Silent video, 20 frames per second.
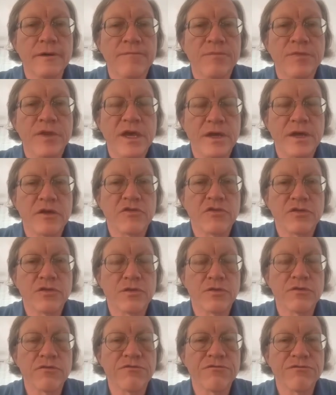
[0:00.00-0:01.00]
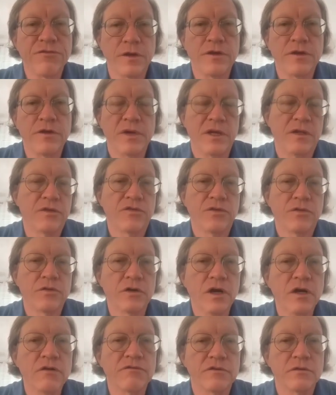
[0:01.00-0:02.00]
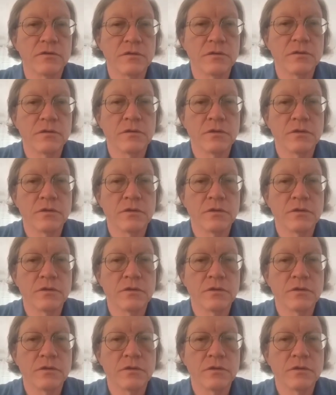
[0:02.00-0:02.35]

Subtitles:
at a certain fundamental level